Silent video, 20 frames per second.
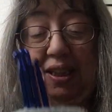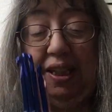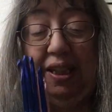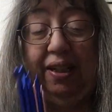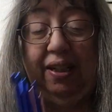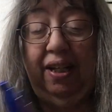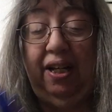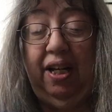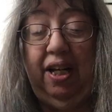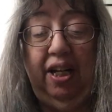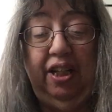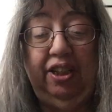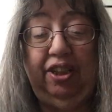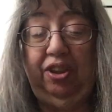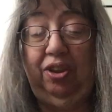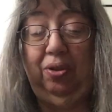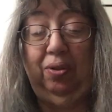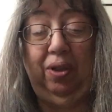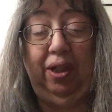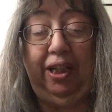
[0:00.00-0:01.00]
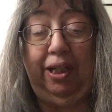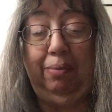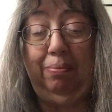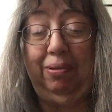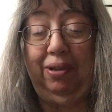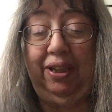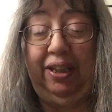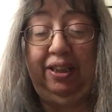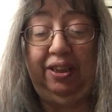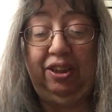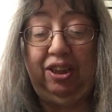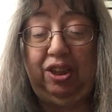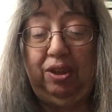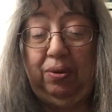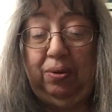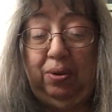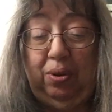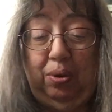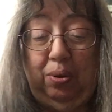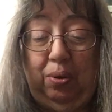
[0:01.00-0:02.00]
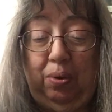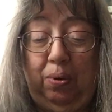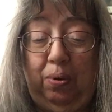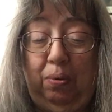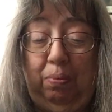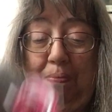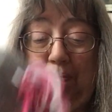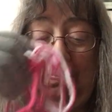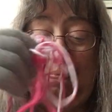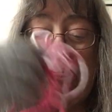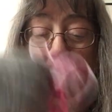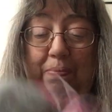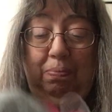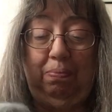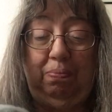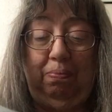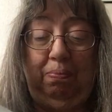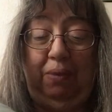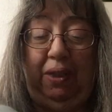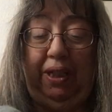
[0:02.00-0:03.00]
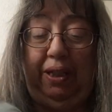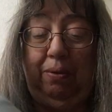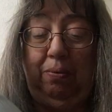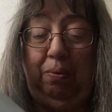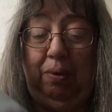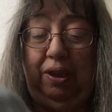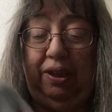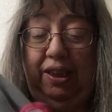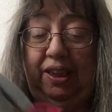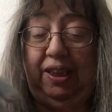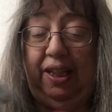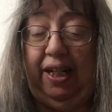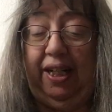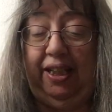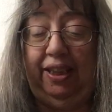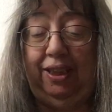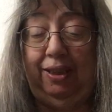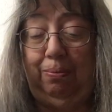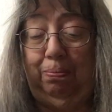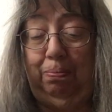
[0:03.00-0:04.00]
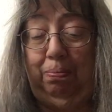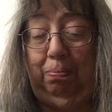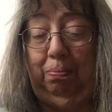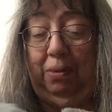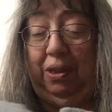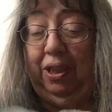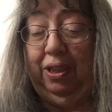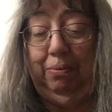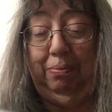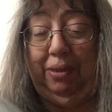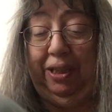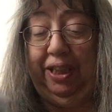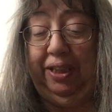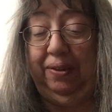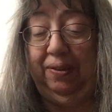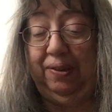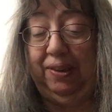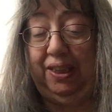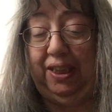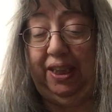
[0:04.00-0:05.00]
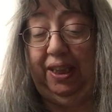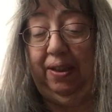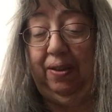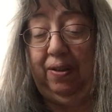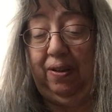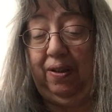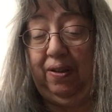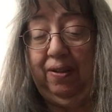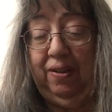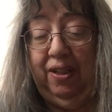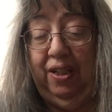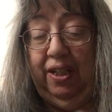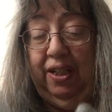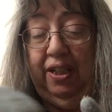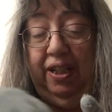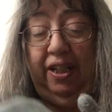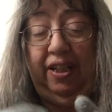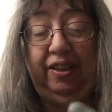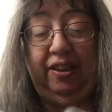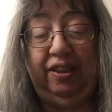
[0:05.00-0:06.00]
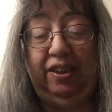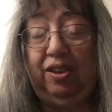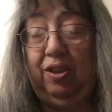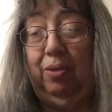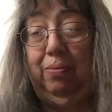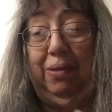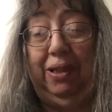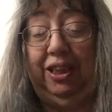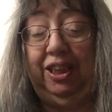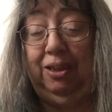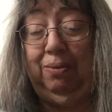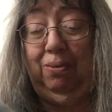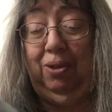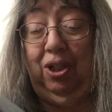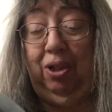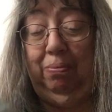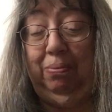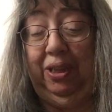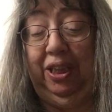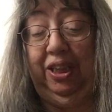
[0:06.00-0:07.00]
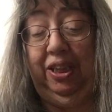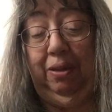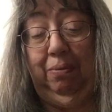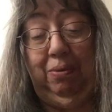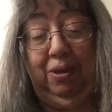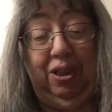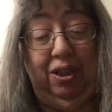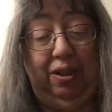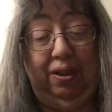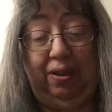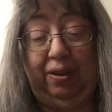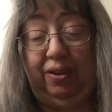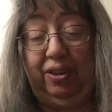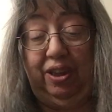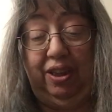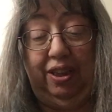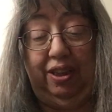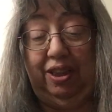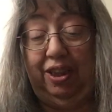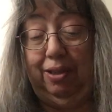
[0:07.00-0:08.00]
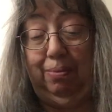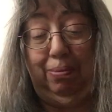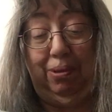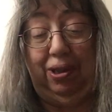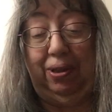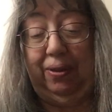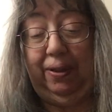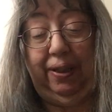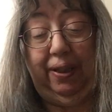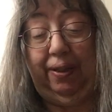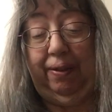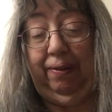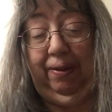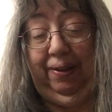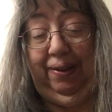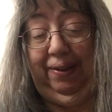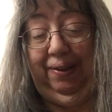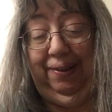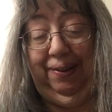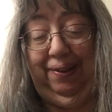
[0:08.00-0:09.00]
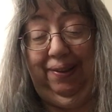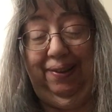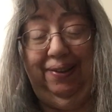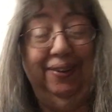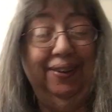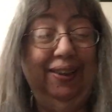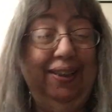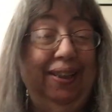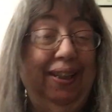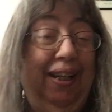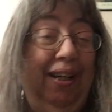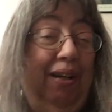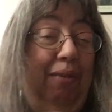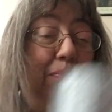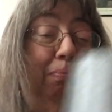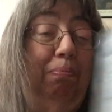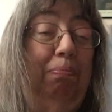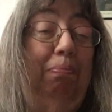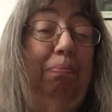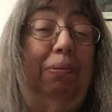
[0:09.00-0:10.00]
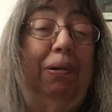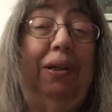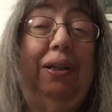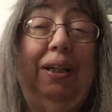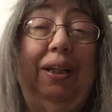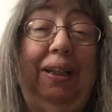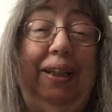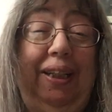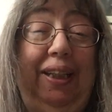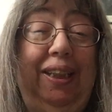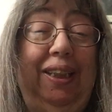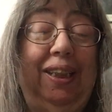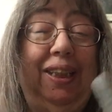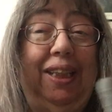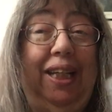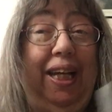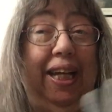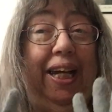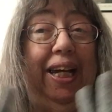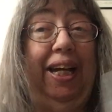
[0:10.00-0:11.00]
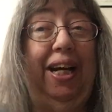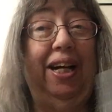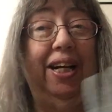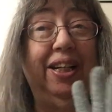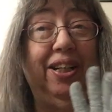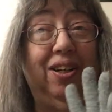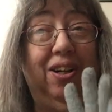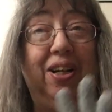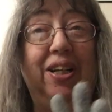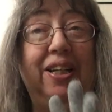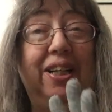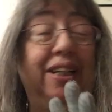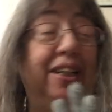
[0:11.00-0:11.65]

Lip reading: that no labeling, so no like what size millimeters they are. I just go by small, medium, and large. That's about it. But at least, hey, I got